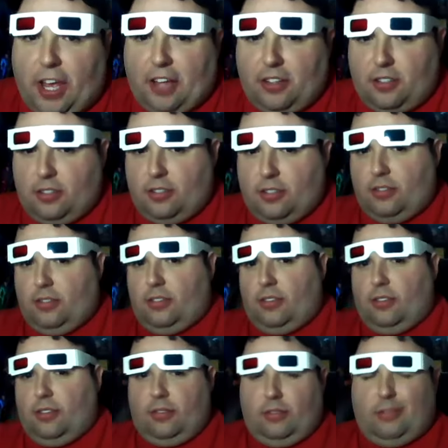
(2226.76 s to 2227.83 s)
as for the
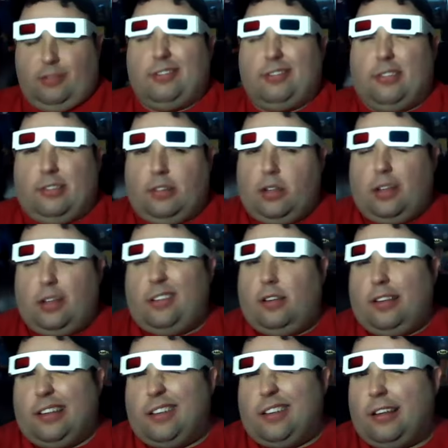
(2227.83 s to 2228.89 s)
channel, Small Talk
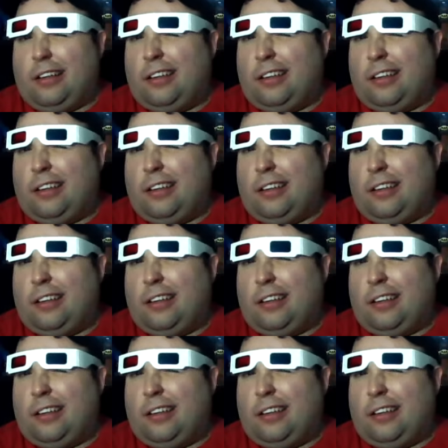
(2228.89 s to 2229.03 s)
every